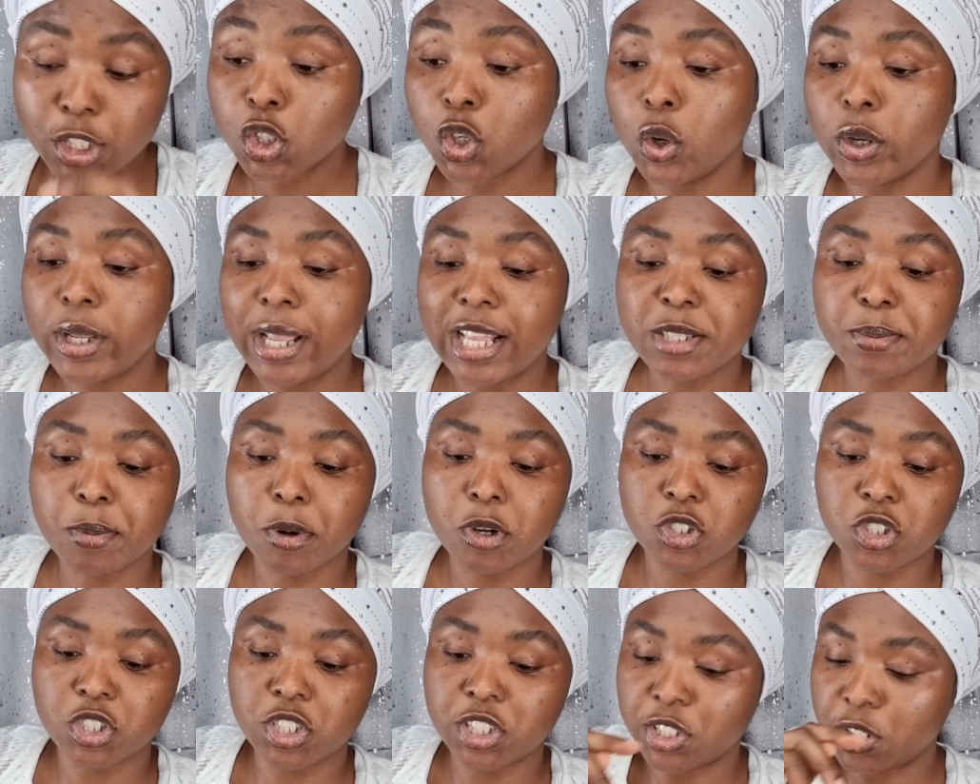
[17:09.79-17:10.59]
So yes,
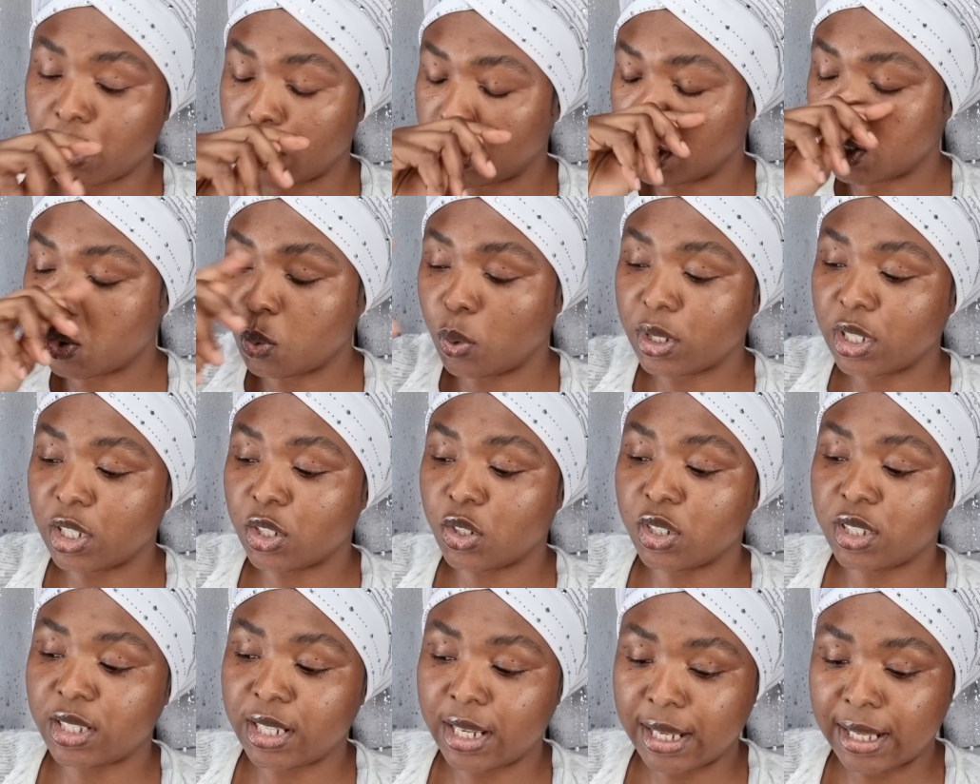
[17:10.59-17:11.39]
brothers and sisters, I just wanted
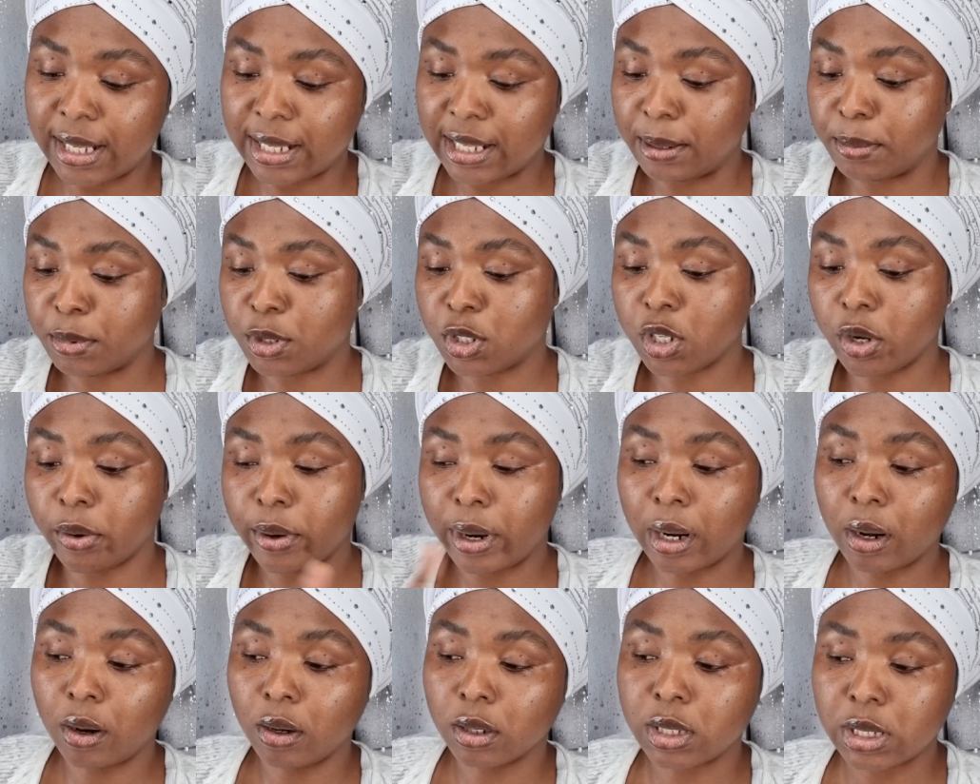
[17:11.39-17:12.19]
to say that I'm
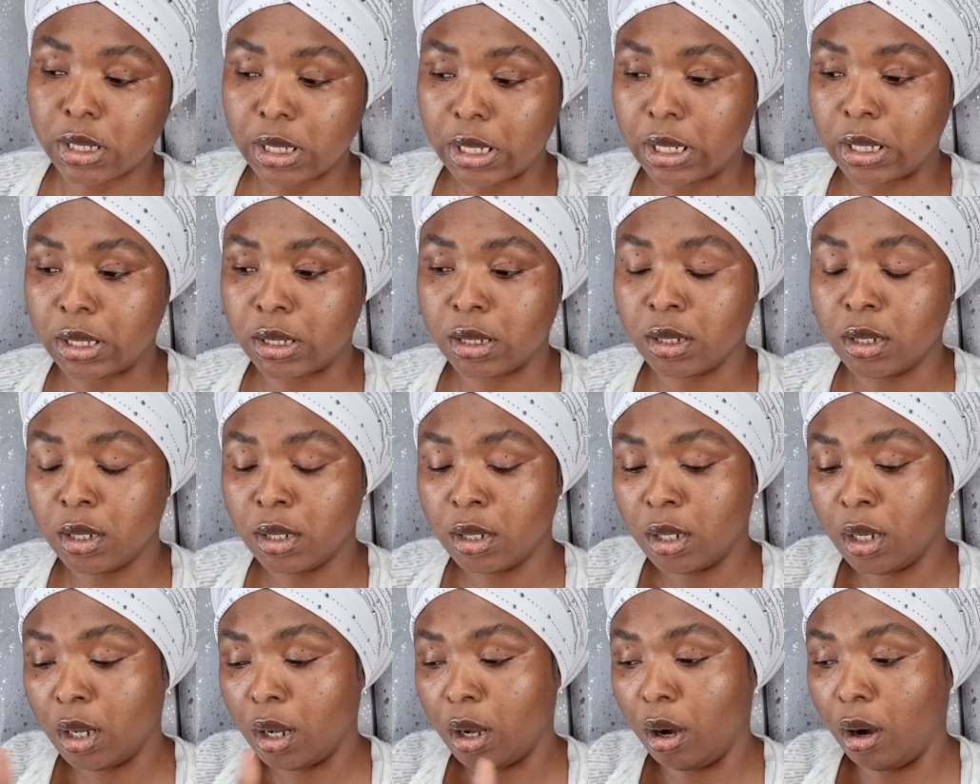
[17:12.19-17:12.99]
sorry I cut in
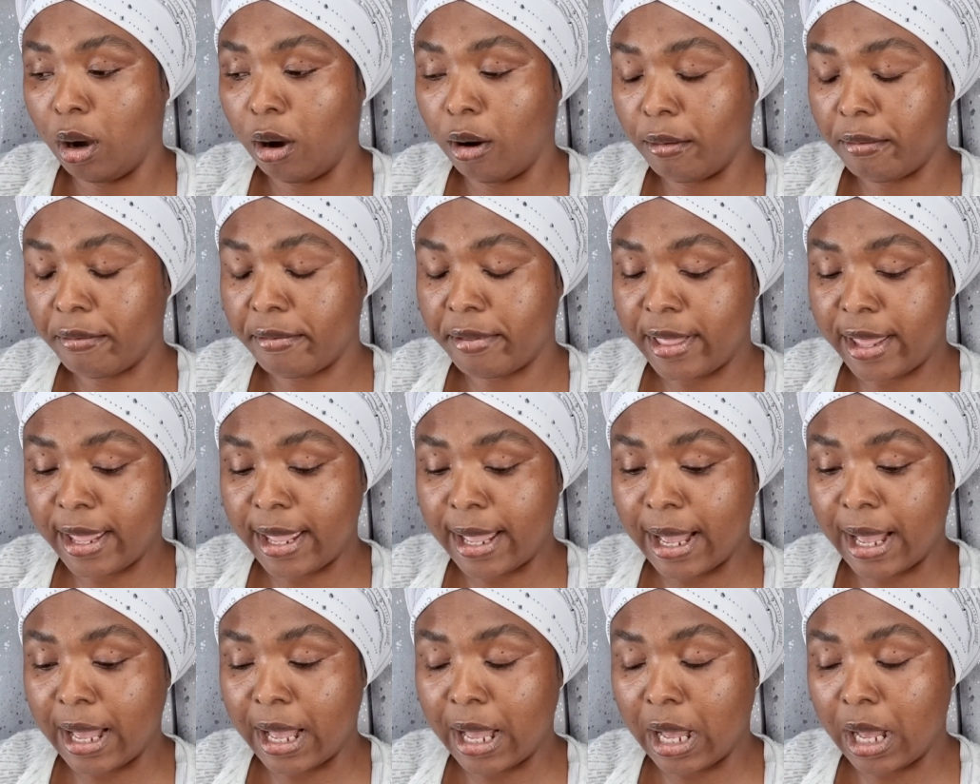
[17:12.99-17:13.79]
of
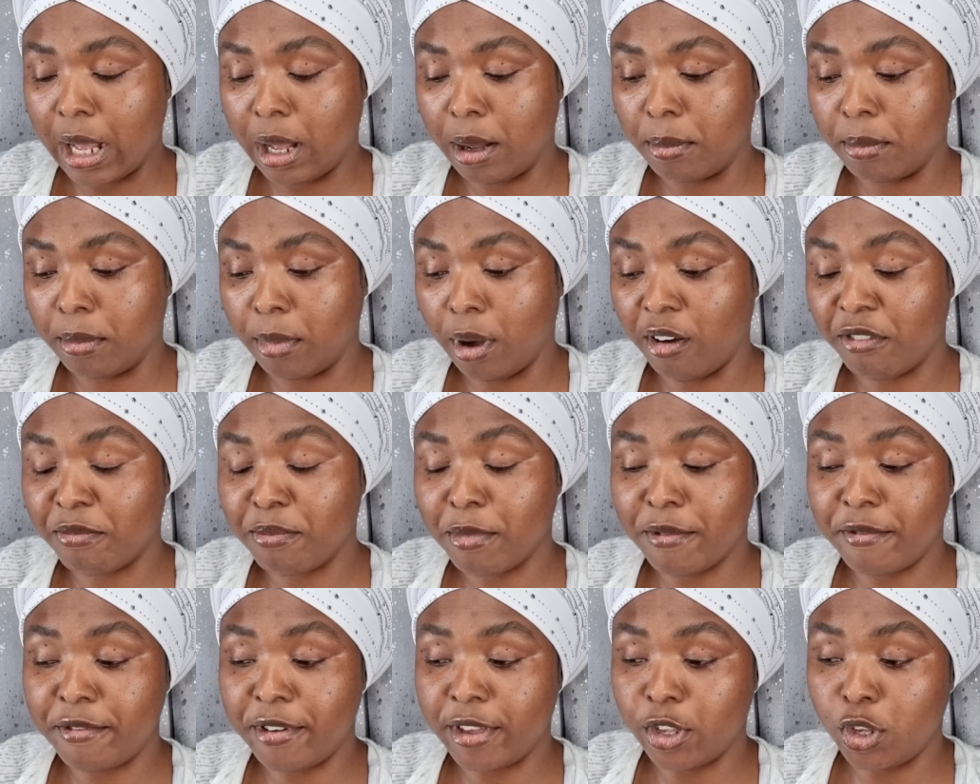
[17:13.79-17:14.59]
the of
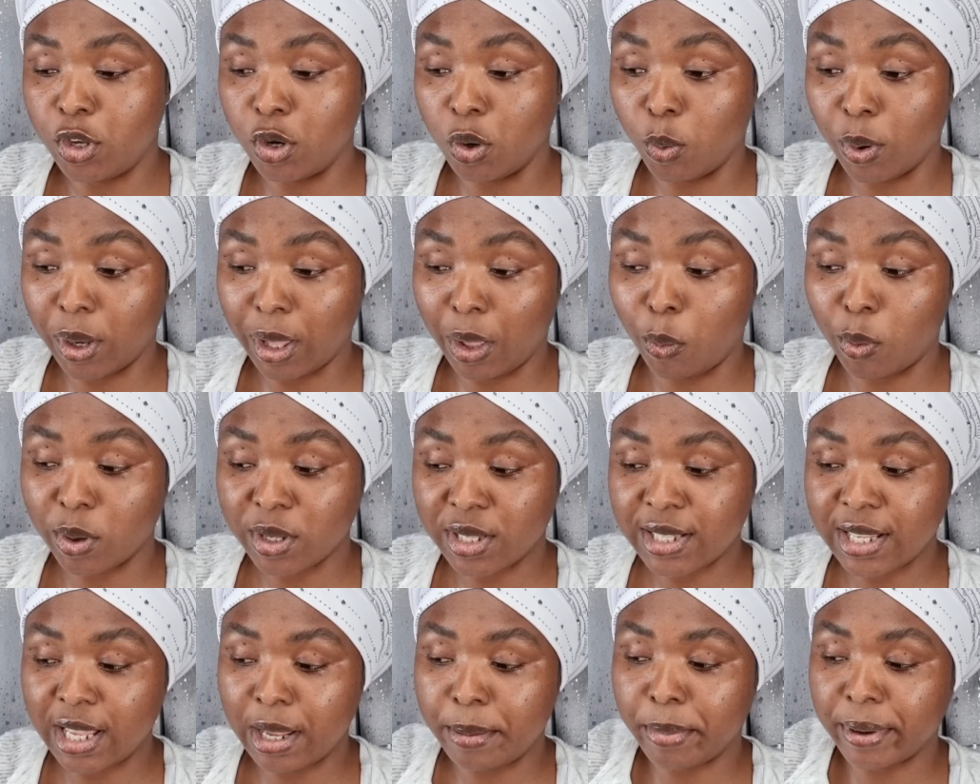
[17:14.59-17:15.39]
my video what I
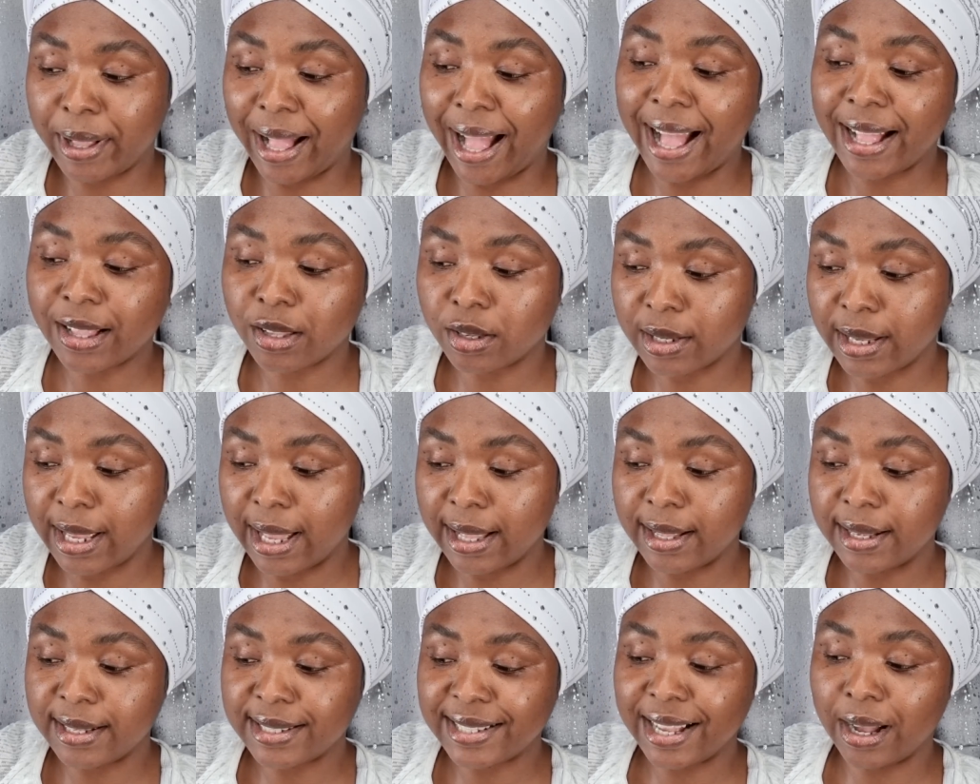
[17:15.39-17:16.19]
was saying, but I had to
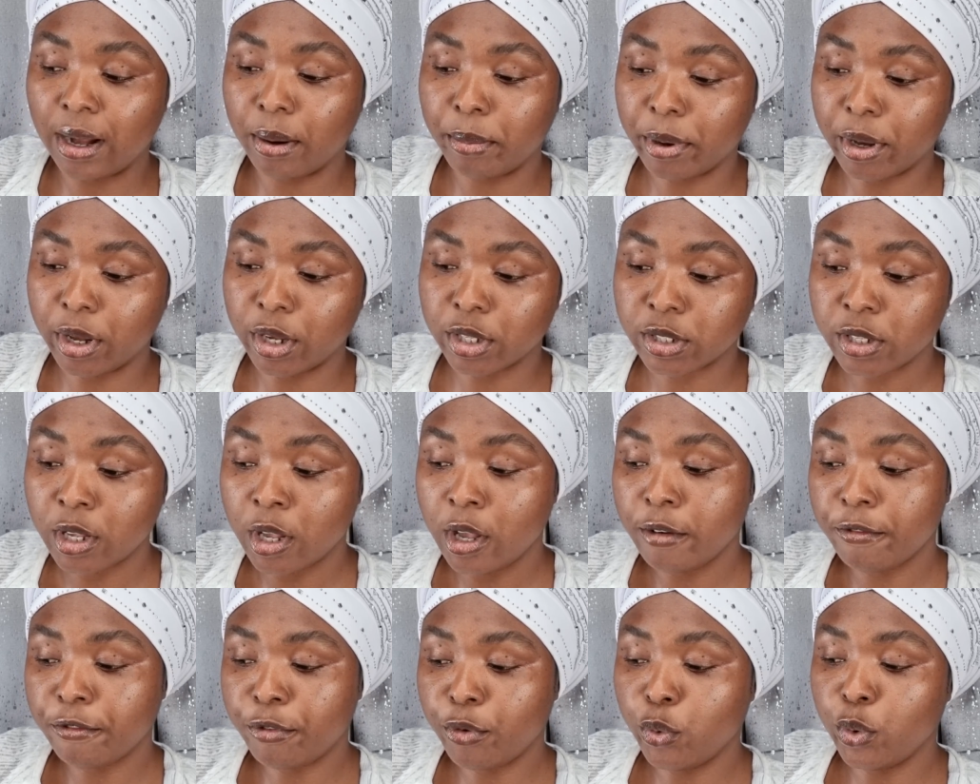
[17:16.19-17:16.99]
get this out because
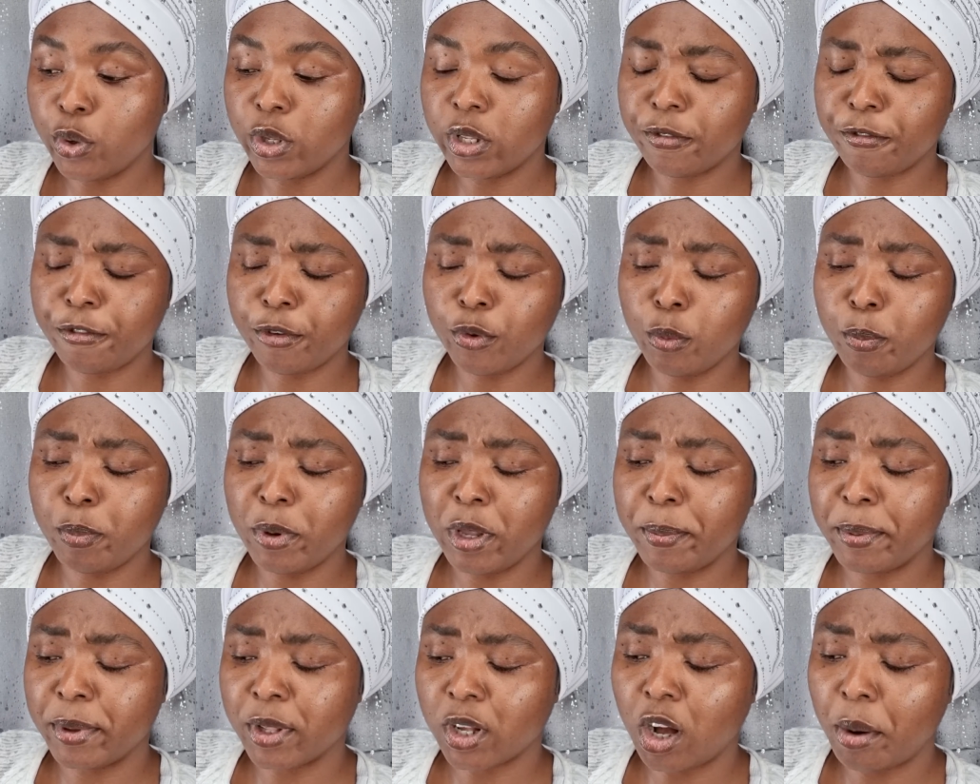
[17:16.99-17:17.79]
few
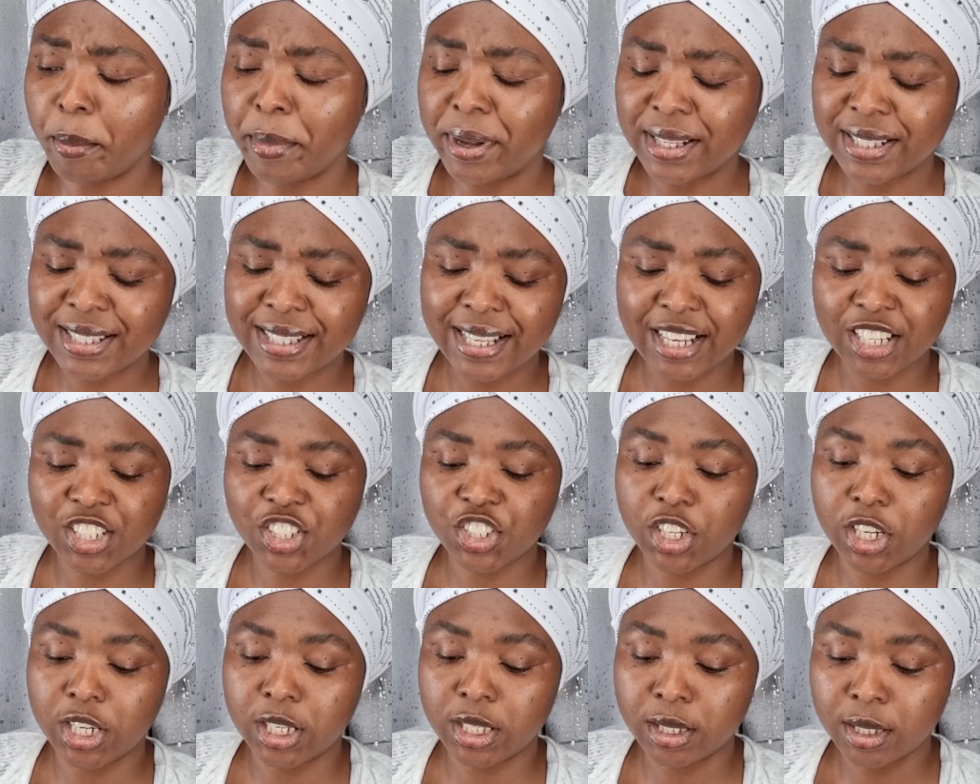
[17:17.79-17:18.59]
people in the comment
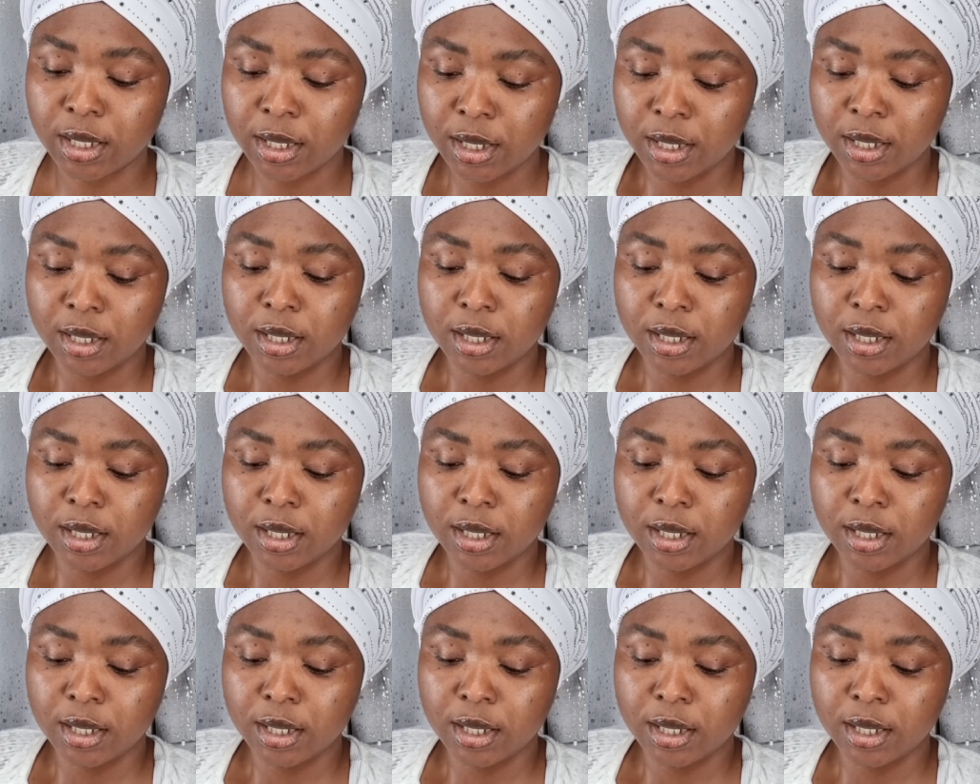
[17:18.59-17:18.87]
section,